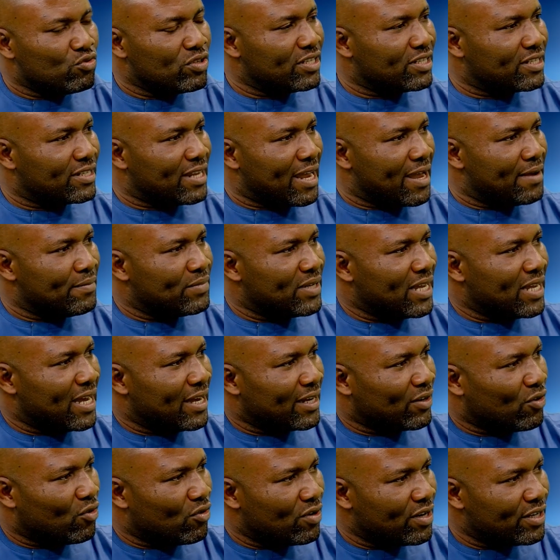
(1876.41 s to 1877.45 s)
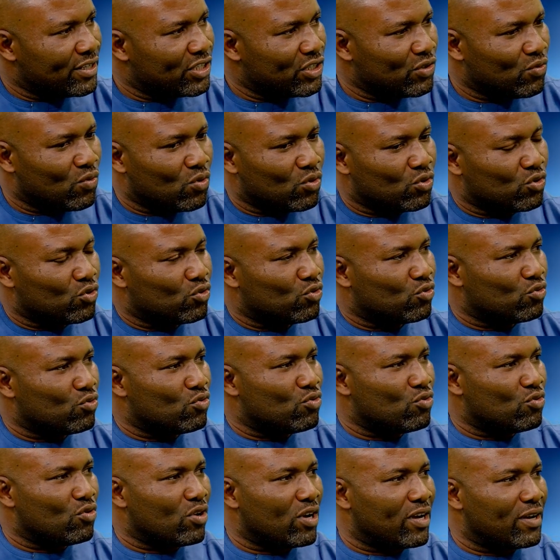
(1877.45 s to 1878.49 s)
each time their currency wants to
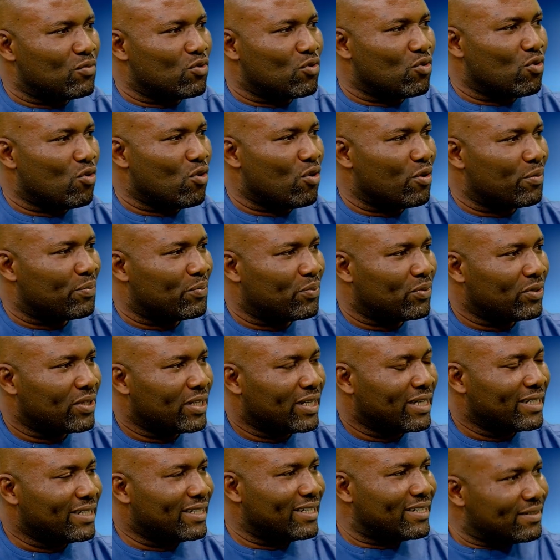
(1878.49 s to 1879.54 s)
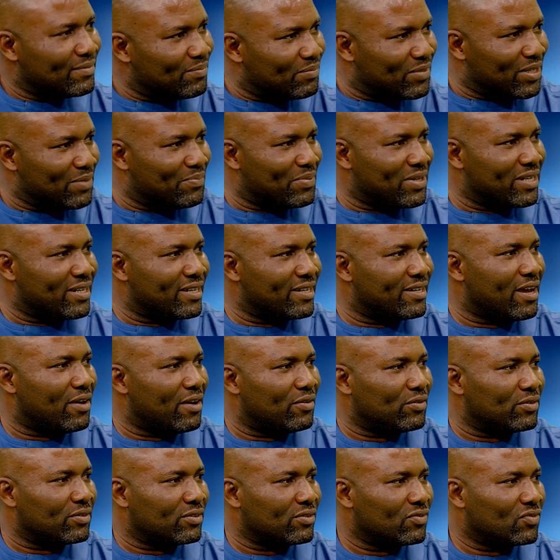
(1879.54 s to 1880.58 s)
go up, they bring it
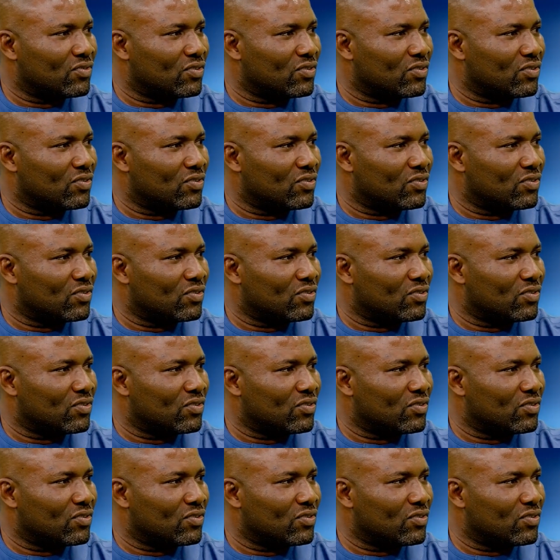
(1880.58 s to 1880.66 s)
down?